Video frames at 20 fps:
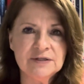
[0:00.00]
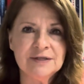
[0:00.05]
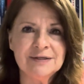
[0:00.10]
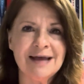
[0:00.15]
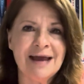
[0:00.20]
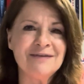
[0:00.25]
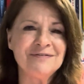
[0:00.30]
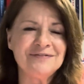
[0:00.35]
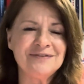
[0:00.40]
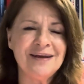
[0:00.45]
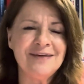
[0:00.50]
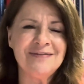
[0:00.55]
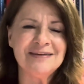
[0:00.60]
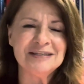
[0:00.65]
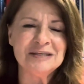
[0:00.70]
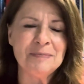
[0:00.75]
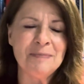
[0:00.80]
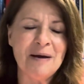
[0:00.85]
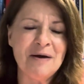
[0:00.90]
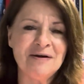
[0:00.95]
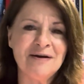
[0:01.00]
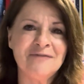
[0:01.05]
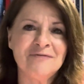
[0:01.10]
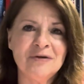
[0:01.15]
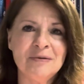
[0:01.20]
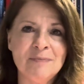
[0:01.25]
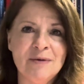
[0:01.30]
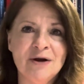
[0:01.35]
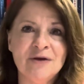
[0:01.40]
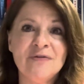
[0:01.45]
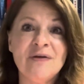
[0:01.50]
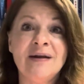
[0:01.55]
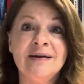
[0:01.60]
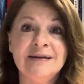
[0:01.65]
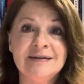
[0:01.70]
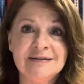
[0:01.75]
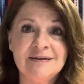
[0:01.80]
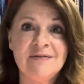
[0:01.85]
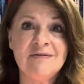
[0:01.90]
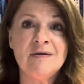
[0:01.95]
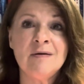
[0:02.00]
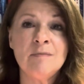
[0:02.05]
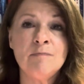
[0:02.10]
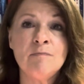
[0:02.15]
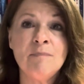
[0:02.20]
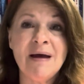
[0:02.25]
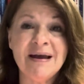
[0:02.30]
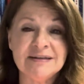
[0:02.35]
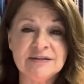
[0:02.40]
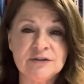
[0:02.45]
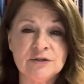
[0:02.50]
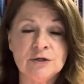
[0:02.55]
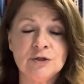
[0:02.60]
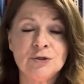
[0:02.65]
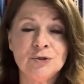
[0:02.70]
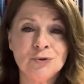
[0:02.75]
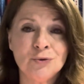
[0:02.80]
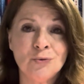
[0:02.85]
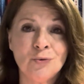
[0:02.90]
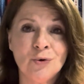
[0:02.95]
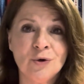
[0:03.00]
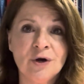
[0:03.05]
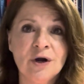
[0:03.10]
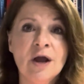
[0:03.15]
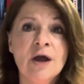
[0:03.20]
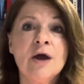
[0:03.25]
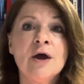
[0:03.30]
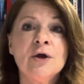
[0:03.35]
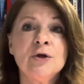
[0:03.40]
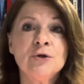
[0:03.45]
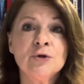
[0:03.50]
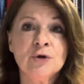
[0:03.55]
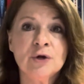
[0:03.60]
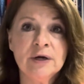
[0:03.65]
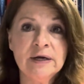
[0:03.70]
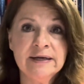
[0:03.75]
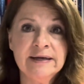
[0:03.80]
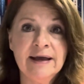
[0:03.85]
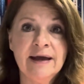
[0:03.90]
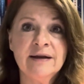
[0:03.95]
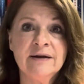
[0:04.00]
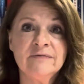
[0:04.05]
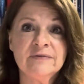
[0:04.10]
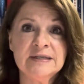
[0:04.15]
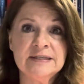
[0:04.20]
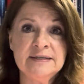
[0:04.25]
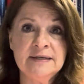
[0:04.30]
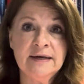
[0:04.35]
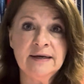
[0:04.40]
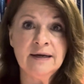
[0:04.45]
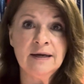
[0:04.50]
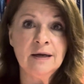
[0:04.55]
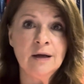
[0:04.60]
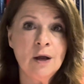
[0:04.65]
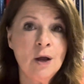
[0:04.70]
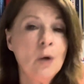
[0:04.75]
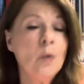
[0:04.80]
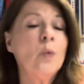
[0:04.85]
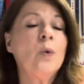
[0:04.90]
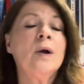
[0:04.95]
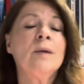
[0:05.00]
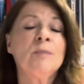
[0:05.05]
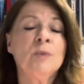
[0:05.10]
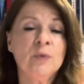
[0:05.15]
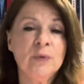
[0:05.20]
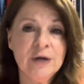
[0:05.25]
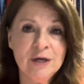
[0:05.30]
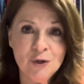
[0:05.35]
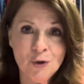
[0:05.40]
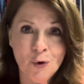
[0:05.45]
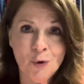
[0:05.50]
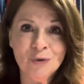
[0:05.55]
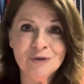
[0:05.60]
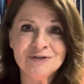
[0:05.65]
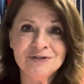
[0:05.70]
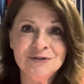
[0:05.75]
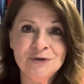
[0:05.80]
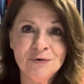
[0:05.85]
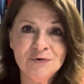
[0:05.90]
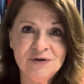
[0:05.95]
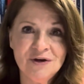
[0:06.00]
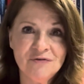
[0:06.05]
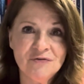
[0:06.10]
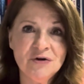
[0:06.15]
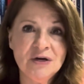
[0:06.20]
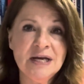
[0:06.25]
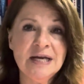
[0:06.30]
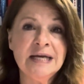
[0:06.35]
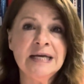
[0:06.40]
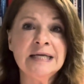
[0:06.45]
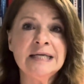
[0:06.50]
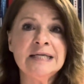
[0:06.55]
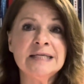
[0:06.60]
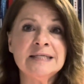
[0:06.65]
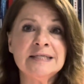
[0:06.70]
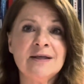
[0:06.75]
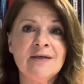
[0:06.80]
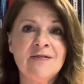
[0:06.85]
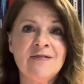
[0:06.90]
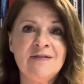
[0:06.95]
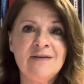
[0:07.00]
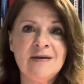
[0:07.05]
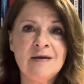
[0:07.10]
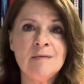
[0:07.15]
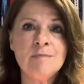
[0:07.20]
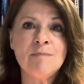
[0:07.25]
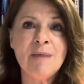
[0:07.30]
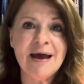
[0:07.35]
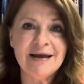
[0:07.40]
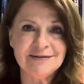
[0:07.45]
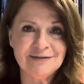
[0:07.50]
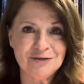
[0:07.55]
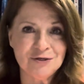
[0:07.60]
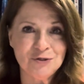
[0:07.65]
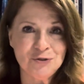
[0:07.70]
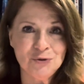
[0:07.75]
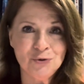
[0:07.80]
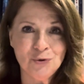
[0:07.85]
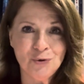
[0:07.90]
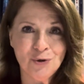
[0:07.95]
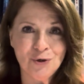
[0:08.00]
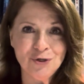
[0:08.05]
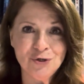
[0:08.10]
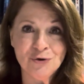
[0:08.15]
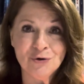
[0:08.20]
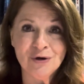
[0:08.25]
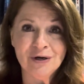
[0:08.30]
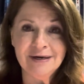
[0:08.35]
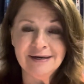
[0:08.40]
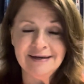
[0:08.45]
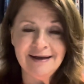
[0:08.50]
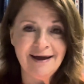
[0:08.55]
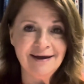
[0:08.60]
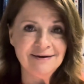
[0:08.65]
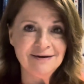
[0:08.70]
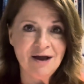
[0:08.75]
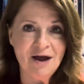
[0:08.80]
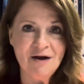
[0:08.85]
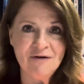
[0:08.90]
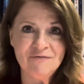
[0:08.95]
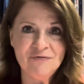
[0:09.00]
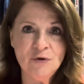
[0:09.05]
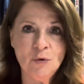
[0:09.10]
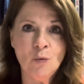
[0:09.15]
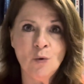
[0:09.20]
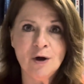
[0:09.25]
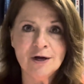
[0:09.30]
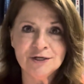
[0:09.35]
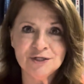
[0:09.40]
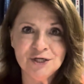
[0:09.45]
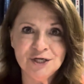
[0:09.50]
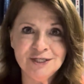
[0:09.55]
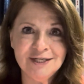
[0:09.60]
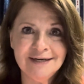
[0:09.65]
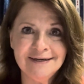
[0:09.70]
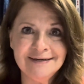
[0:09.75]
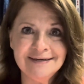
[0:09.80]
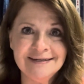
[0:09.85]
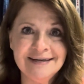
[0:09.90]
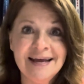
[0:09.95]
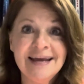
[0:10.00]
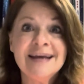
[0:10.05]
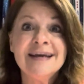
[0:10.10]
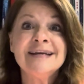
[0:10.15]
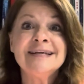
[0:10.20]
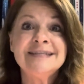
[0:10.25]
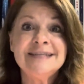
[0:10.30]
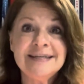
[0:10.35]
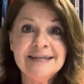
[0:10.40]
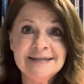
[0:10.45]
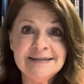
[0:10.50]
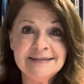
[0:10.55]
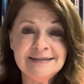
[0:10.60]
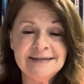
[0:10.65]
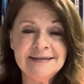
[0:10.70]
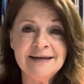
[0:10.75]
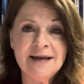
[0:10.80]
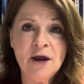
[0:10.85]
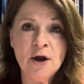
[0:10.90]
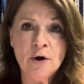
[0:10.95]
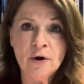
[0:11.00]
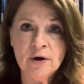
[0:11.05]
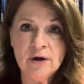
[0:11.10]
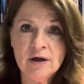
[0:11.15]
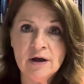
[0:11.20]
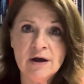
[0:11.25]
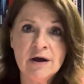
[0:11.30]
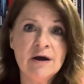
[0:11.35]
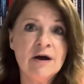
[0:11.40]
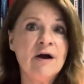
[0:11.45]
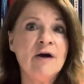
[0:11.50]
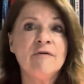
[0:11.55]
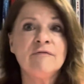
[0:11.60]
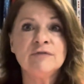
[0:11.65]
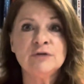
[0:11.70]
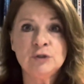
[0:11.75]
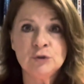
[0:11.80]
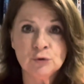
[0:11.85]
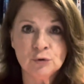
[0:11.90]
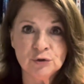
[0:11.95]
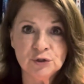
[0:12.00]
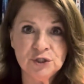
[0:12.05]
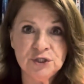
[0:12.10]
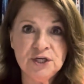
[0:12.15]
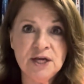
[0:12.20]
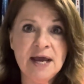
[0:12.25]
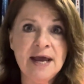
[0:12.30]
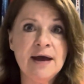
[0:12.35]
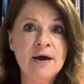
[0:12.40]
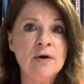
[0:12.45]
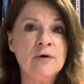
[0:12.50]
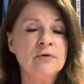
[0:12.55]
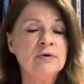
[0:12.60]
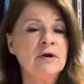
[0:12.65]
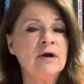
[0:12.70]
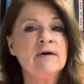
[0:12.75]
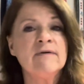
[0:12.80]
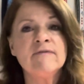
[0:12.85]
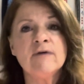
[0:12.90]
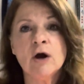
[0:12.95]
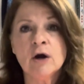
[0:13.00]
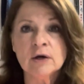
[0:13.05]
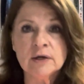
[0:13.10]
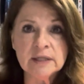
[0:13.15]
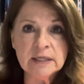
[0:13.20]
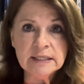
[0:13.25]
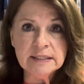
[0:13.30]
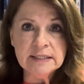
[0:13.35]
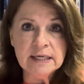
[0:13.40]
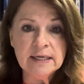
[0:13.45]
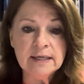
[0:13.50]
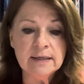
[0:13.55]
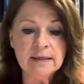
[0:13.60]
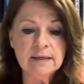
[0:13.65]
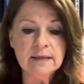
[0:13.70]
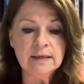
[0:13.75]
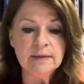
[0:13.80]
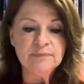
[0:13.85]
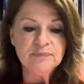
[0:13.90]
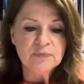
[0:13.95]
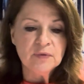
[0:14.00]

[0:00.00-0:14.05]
I say this about every marathon, it is the best tour you're gonna get of a city. Well, Marine Corps is no different. It is the best tour you're gonna get of the Washington, D.C. area, of Georgetown, of Arlington.